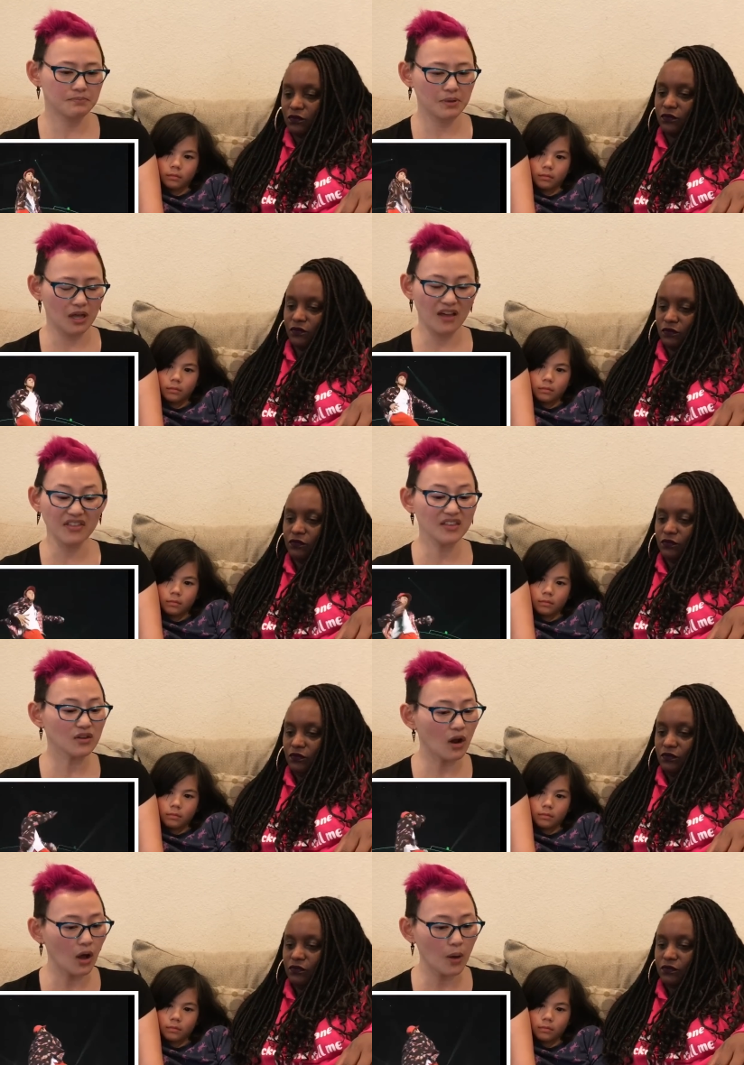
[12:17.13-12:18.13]
Speaker 1: But I think
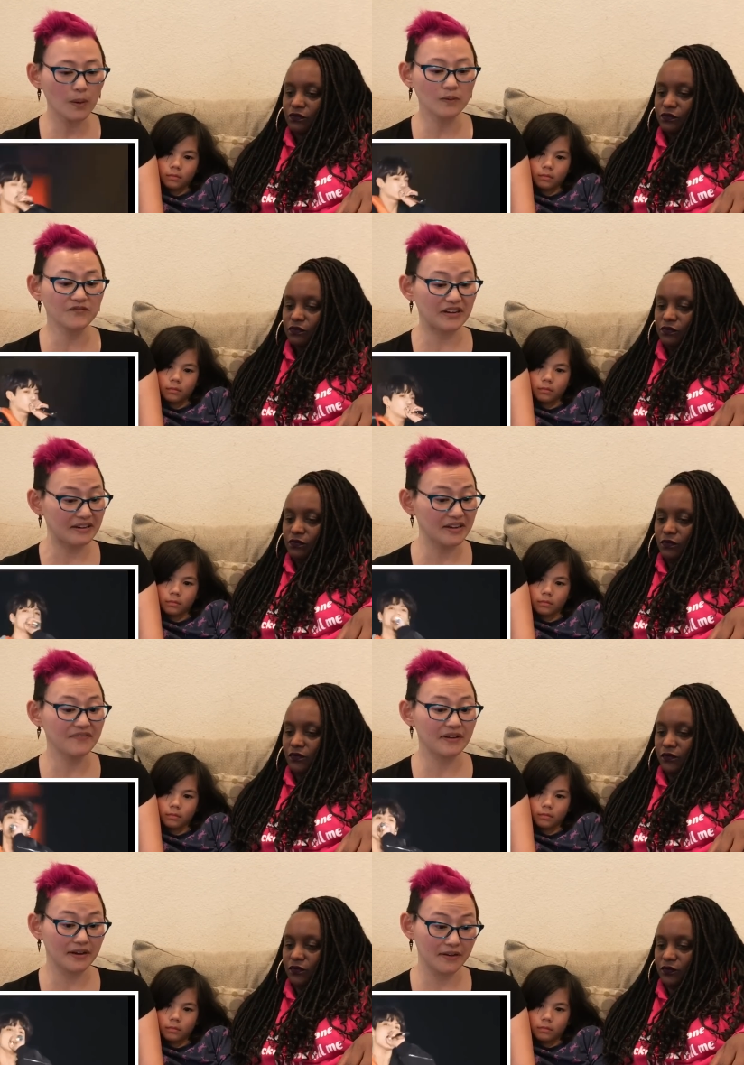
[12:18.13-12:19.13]
they're all very,
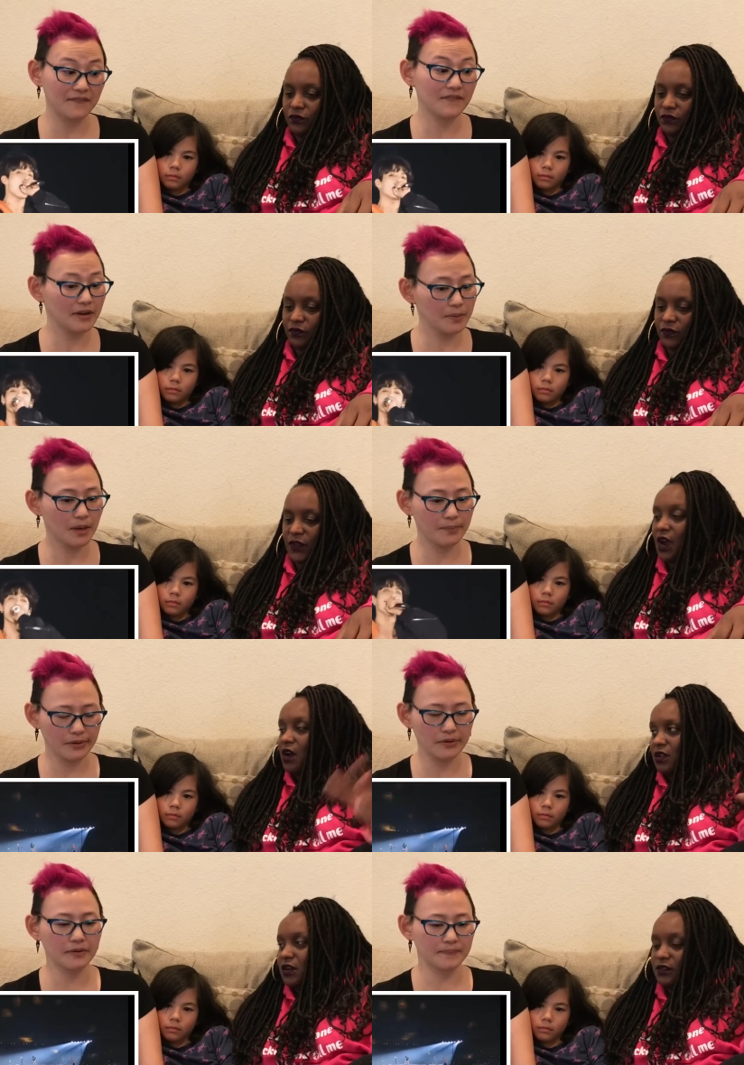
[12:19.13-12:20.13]
very, very popular. They
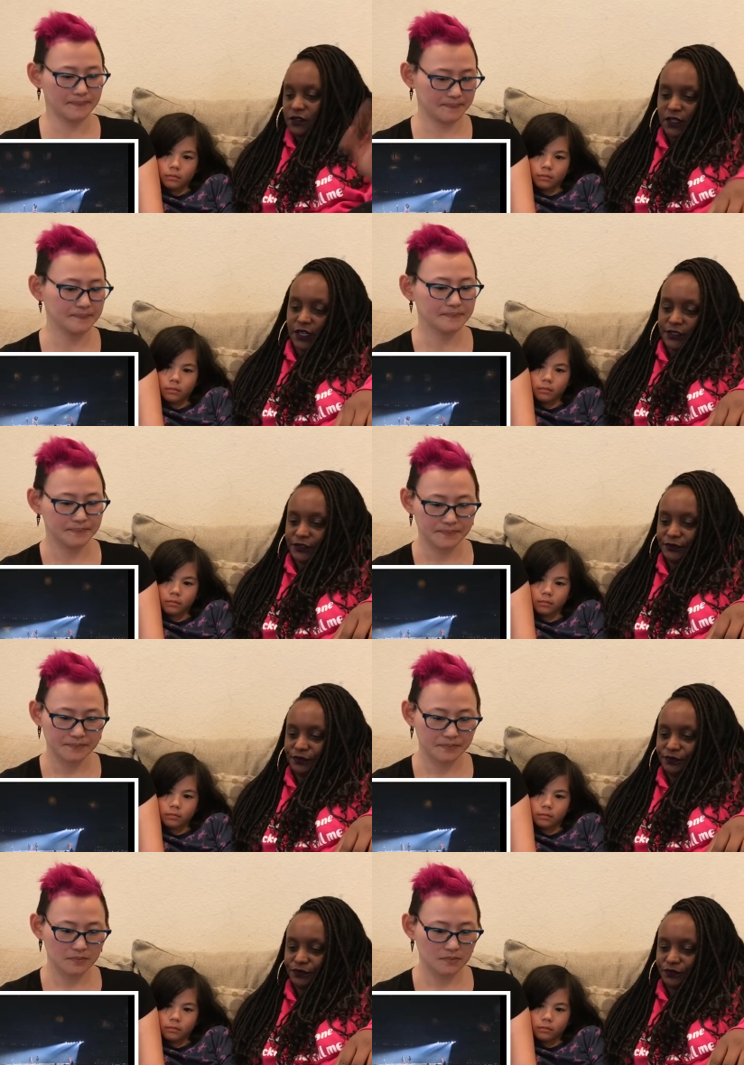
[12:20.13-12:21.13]
all are.
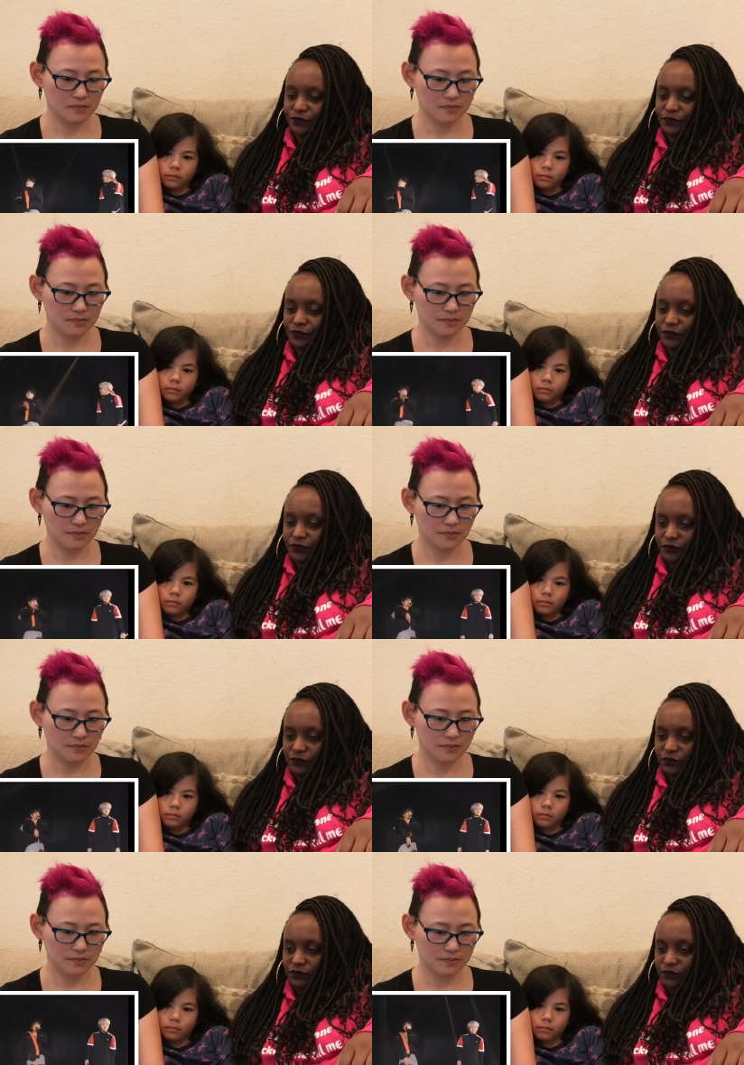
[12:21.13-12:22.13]

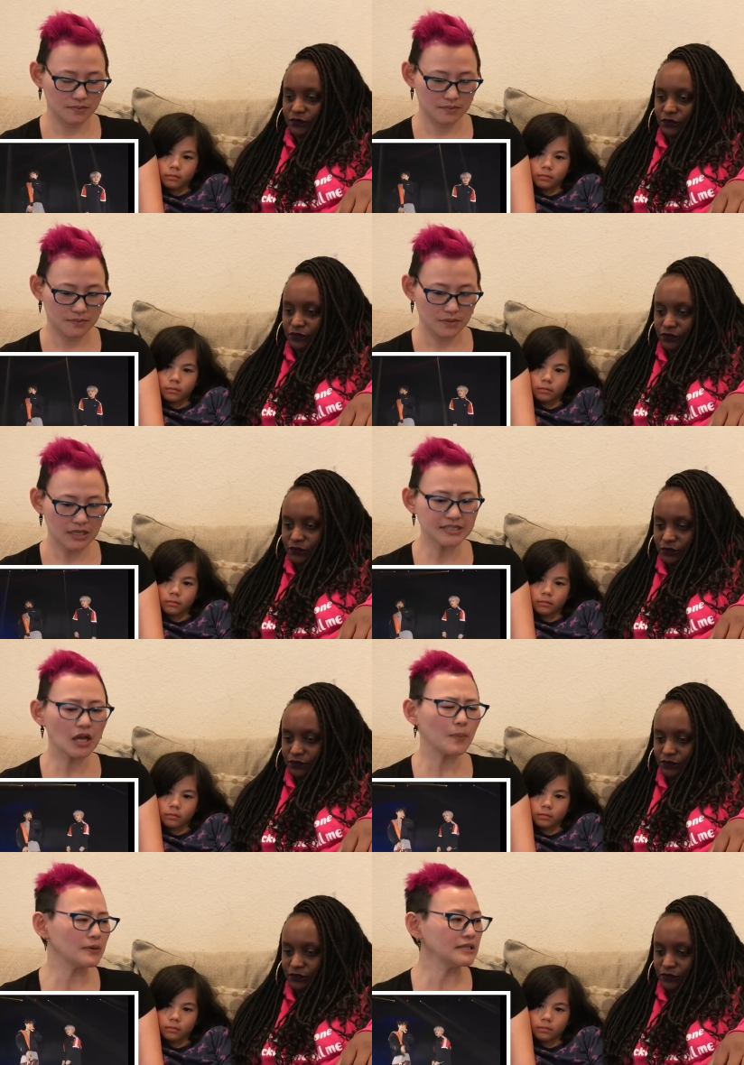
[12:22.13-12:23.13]
Because okay. they
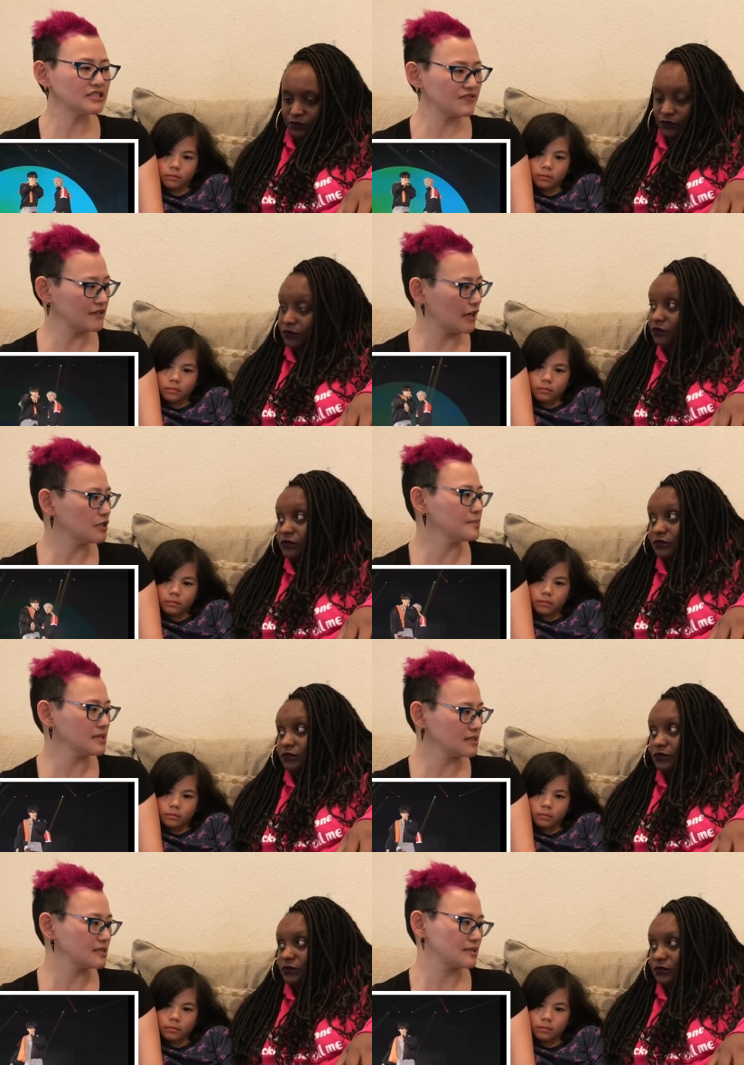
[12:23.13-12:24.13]
all bring different elements.